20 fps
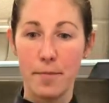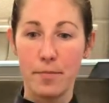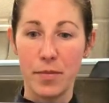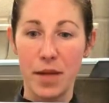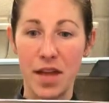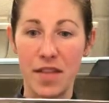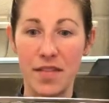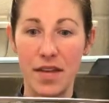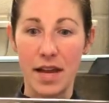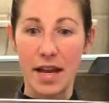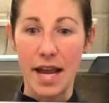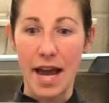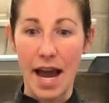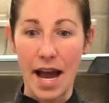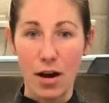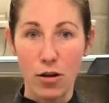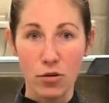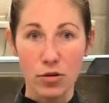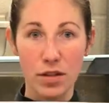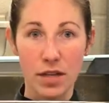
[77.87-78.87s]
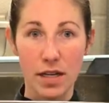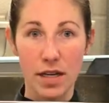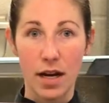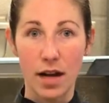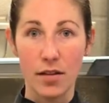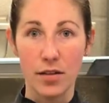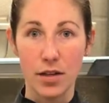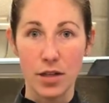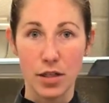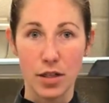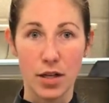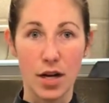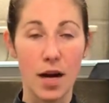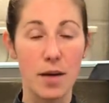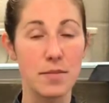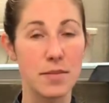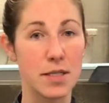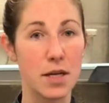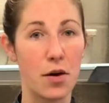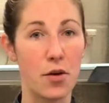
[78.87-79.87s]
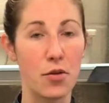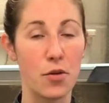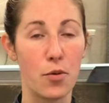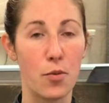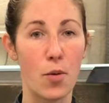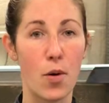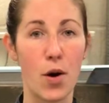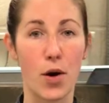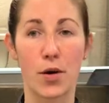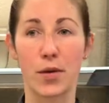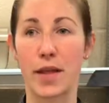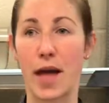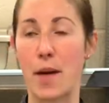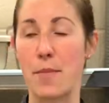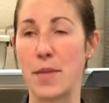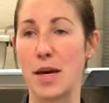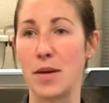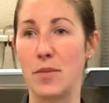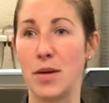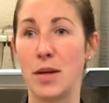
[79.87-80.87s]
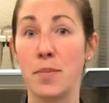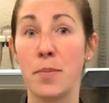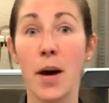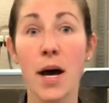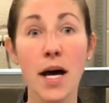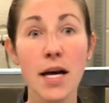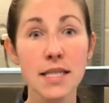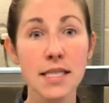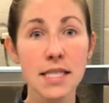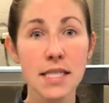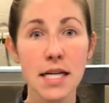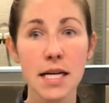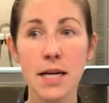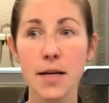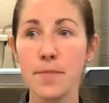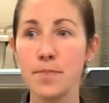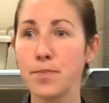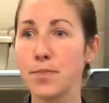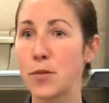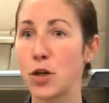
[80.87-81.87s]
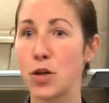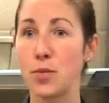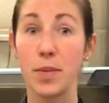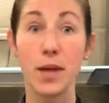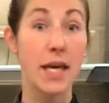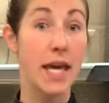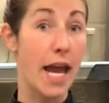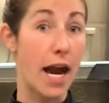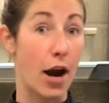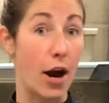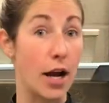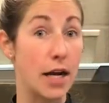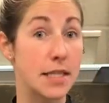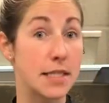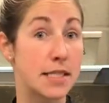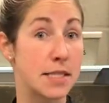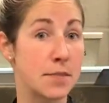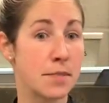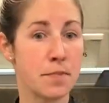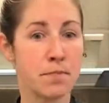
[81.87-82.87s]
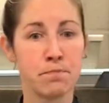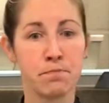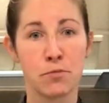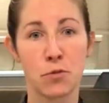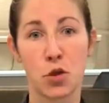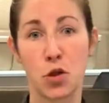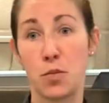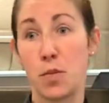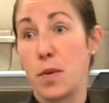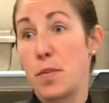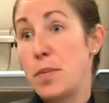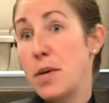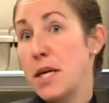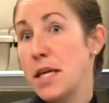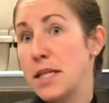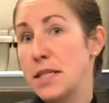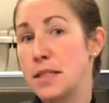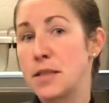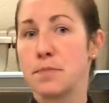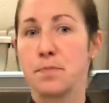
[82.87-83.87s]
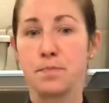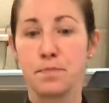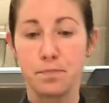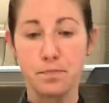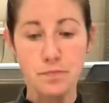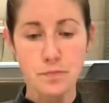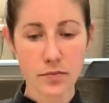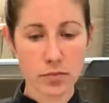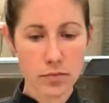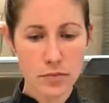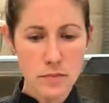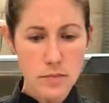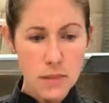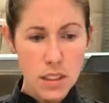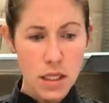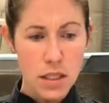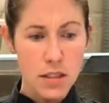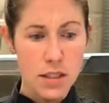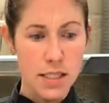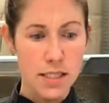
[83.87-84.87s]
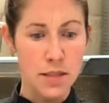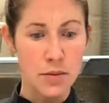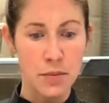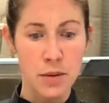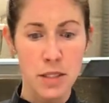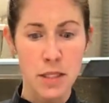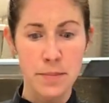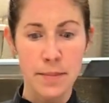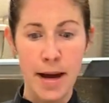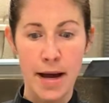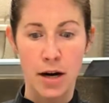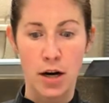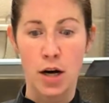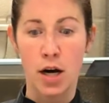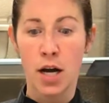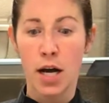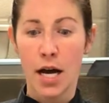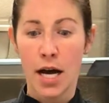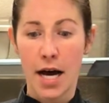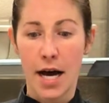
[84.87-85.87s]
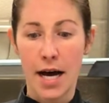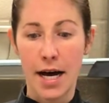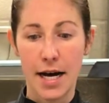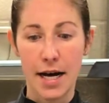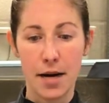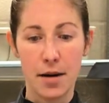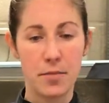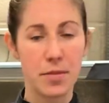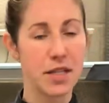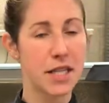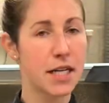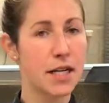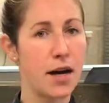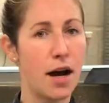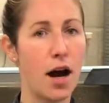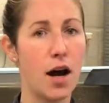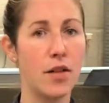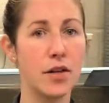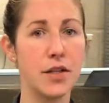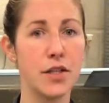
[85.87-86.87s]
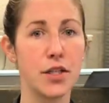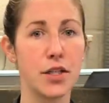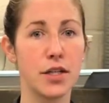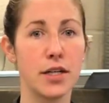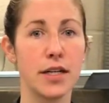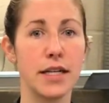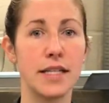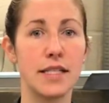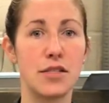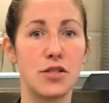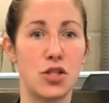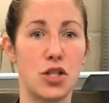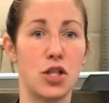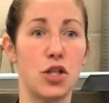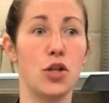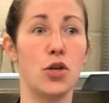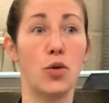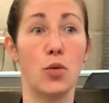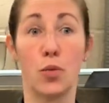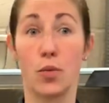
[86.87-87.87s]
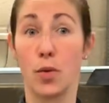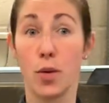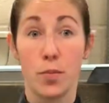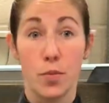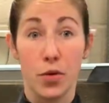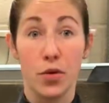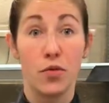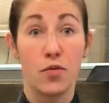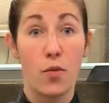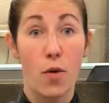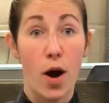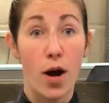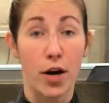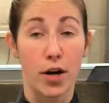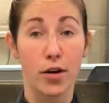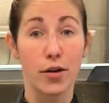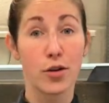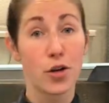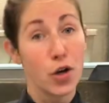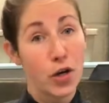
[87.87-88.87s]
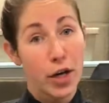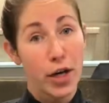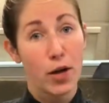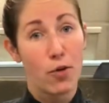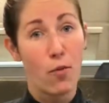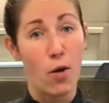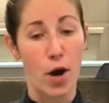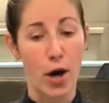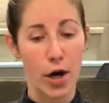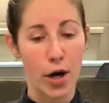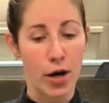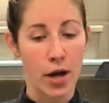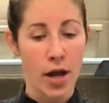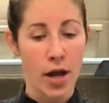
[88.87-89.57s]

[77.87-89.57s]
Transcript: and then out the colander comes all the water. That may be pasta, could be carrots, could be peas. It doesn't really matter. But the colander is to remove water, cooking water.